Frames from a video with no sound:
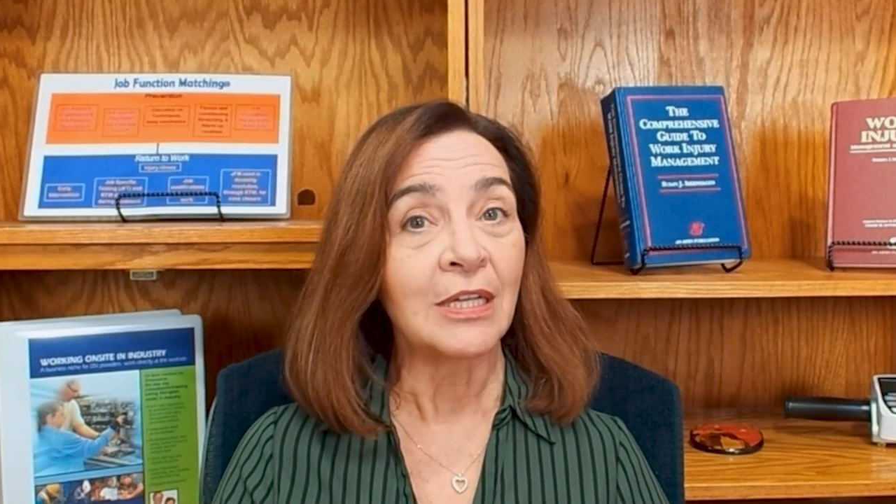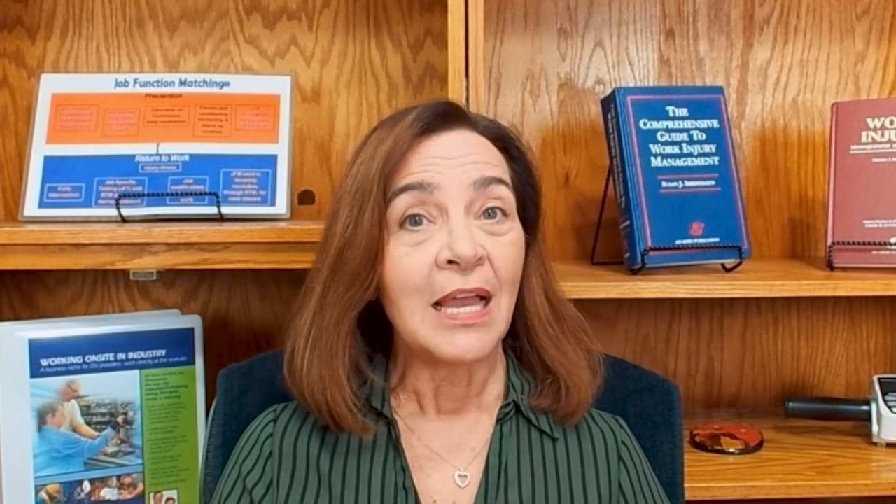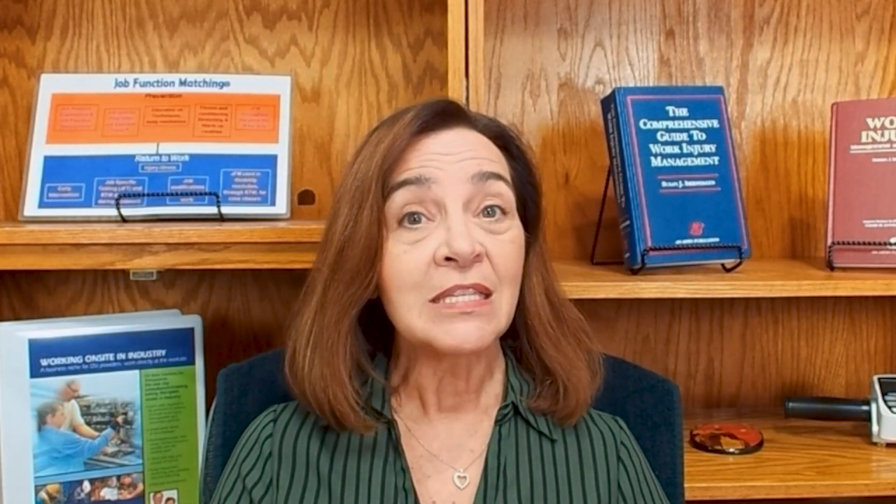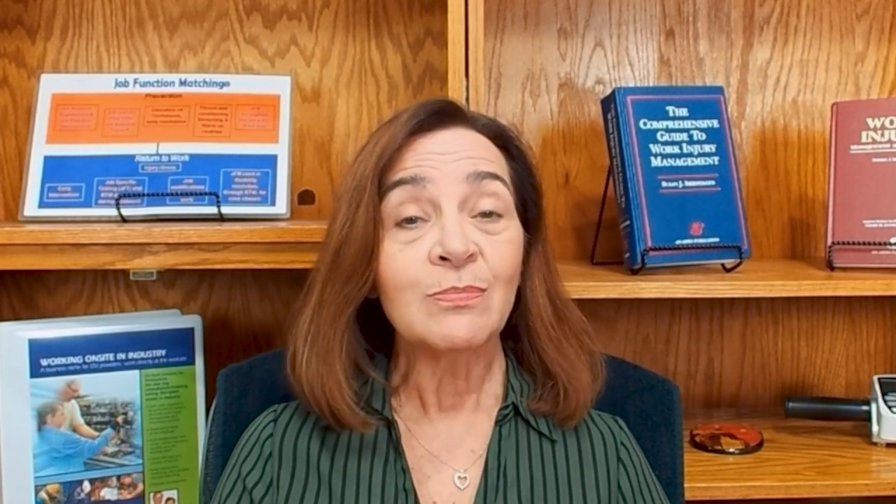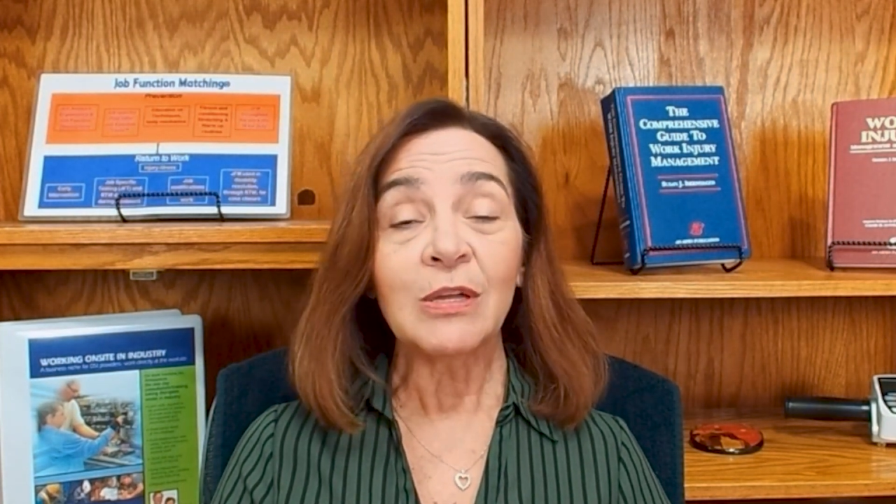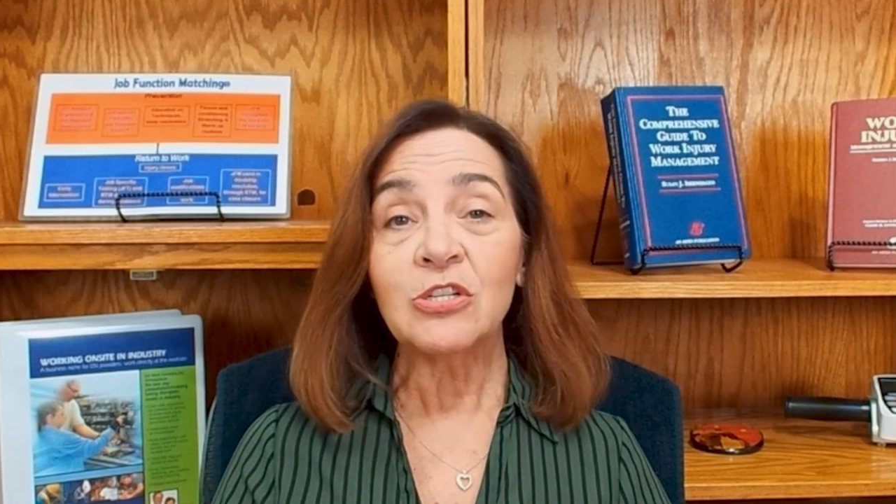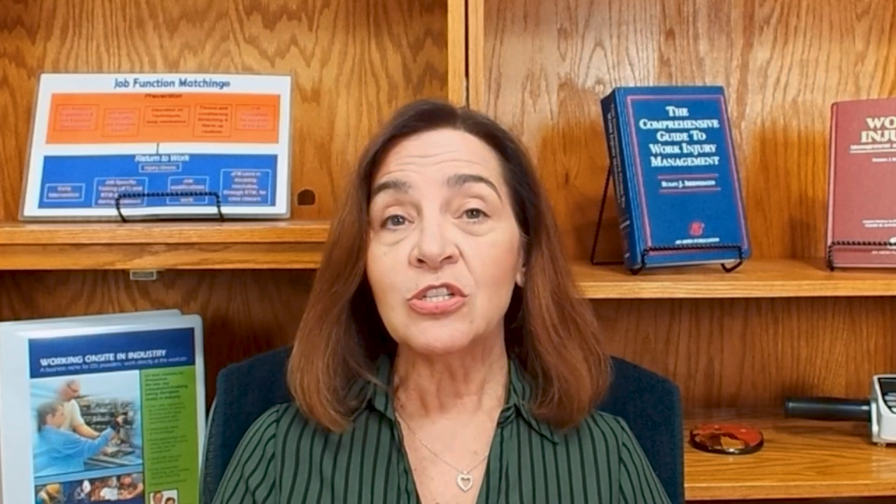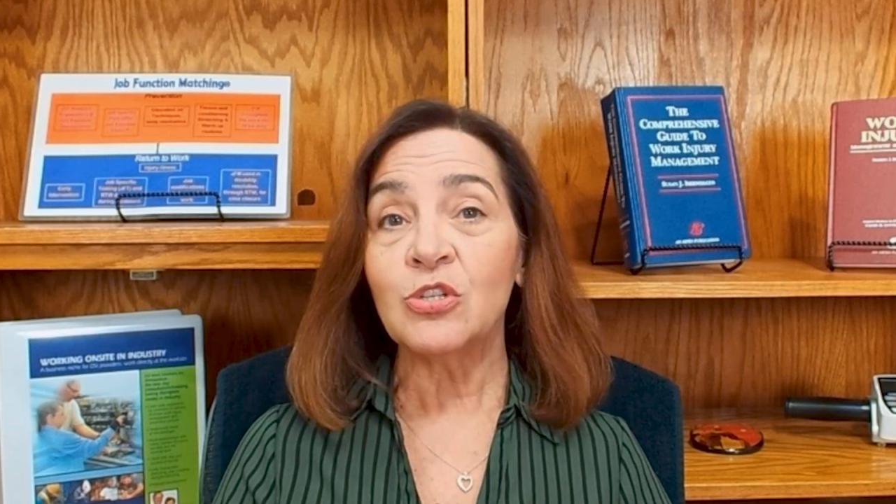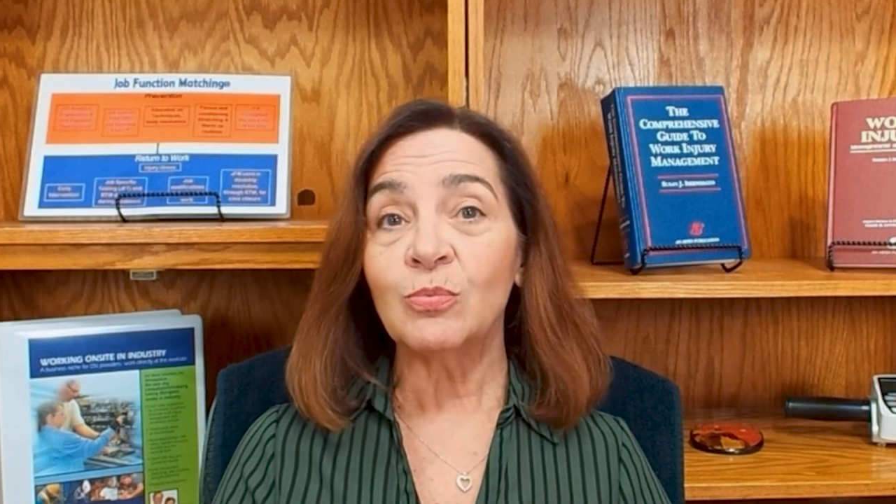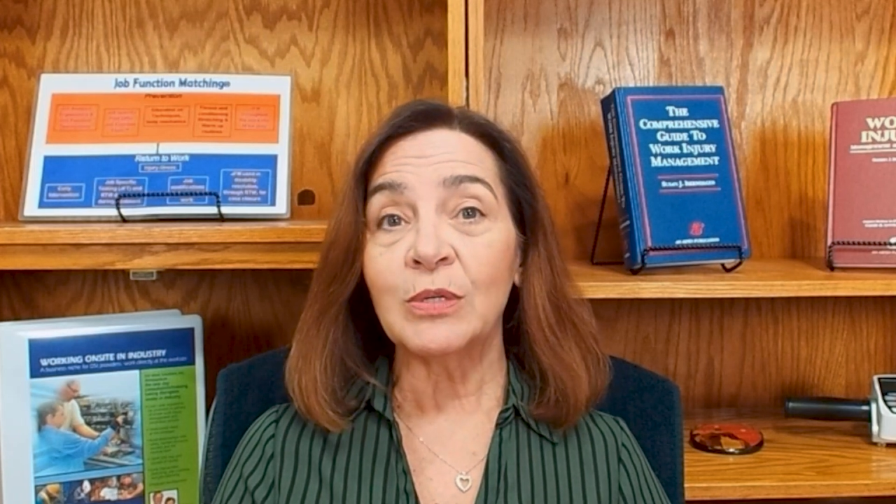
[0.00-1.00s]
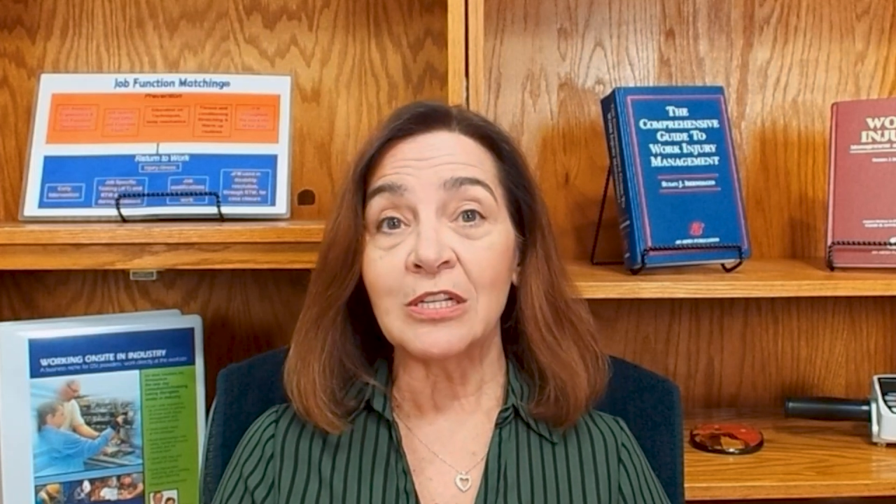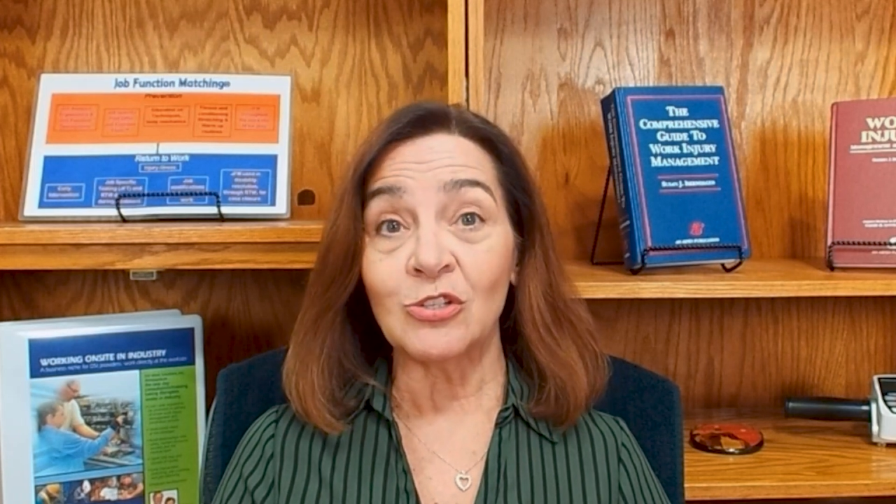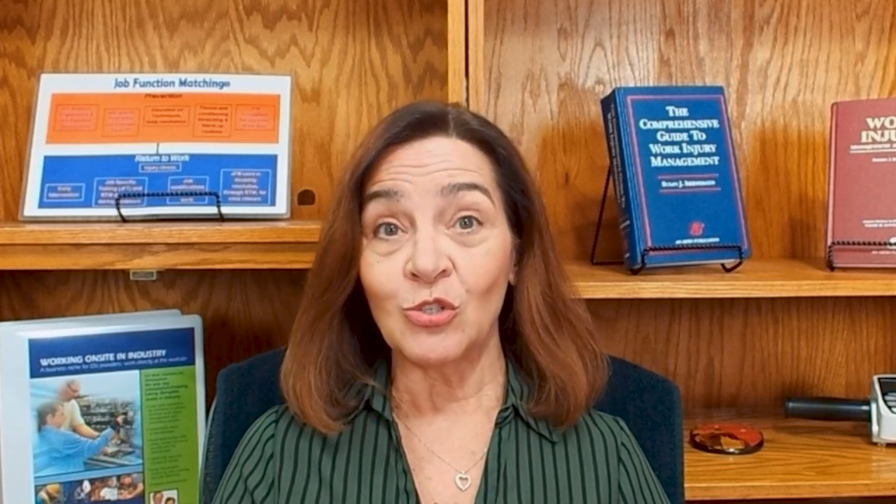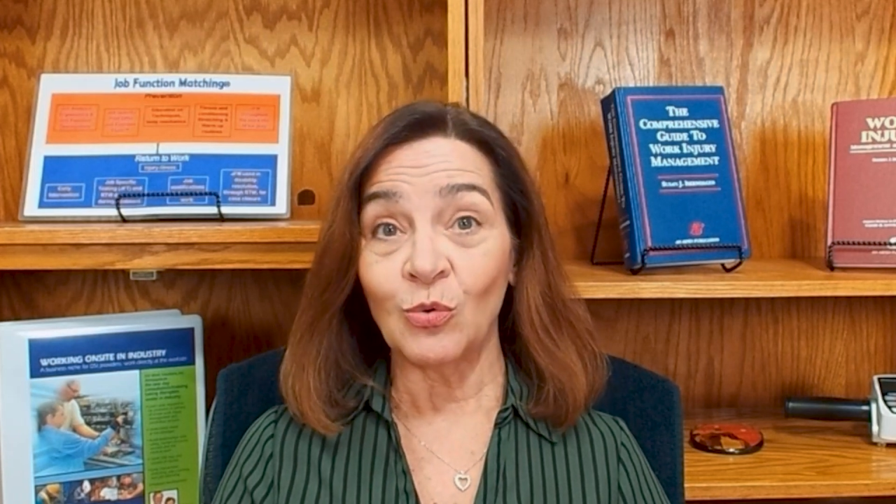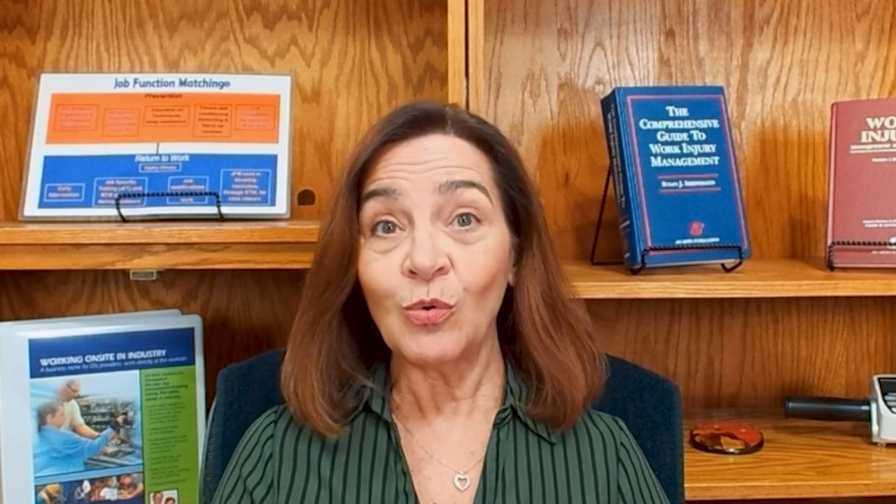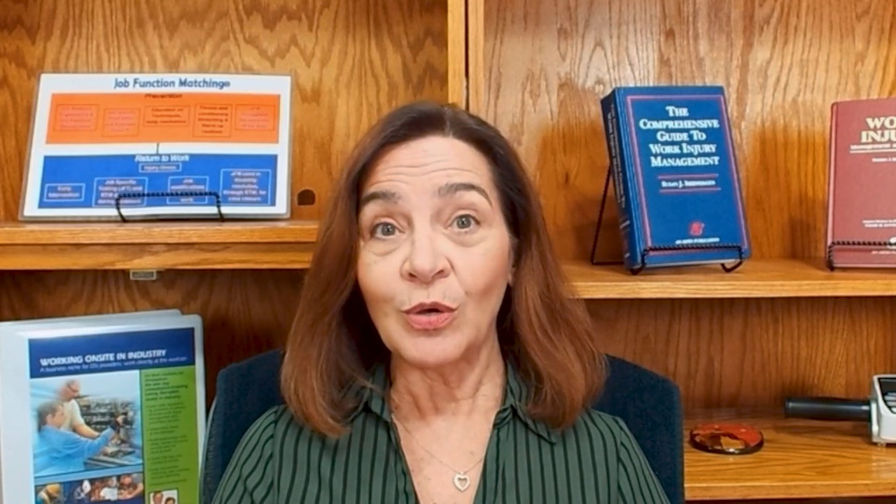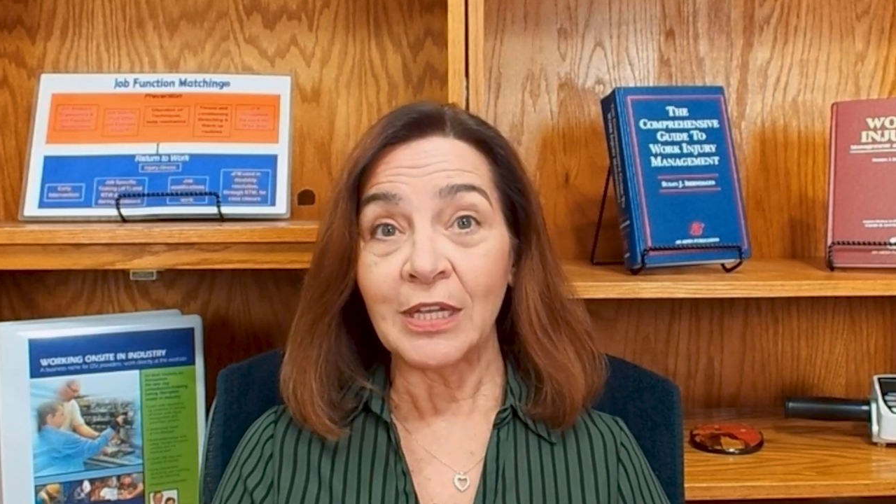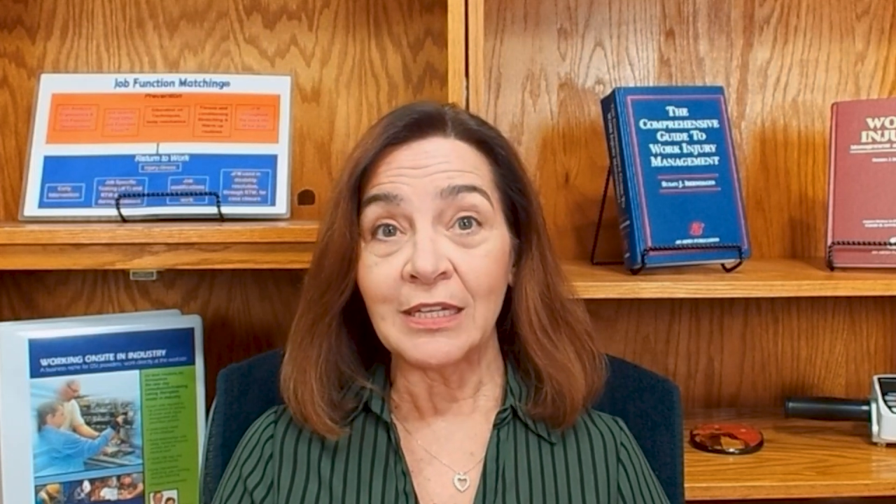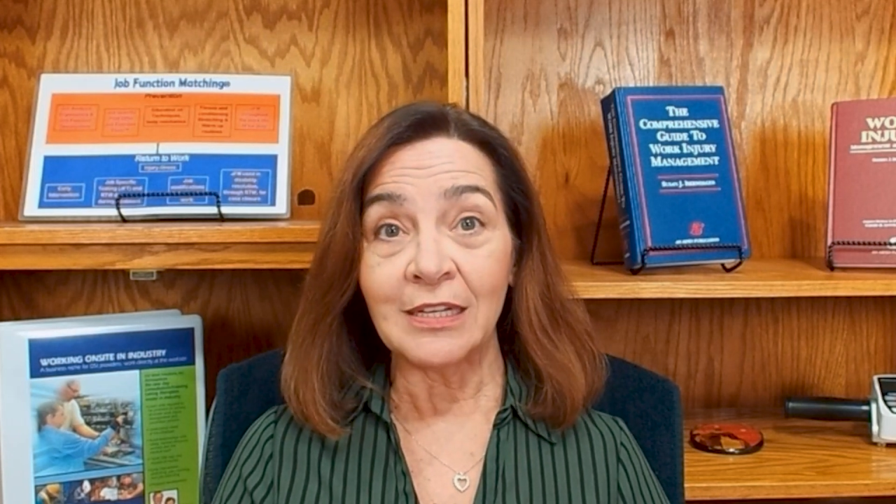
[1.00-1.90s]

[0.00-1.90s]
as much as you would enjoy